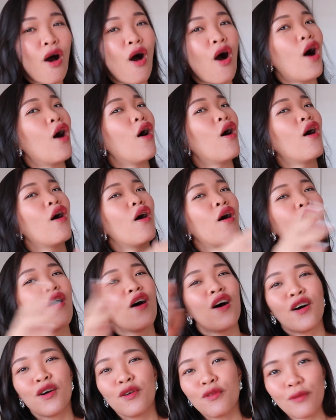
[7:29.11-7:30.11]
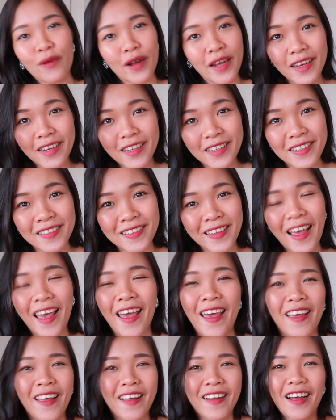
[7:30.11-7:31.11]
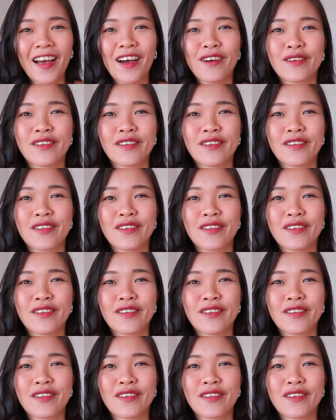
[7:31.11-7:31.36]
always and I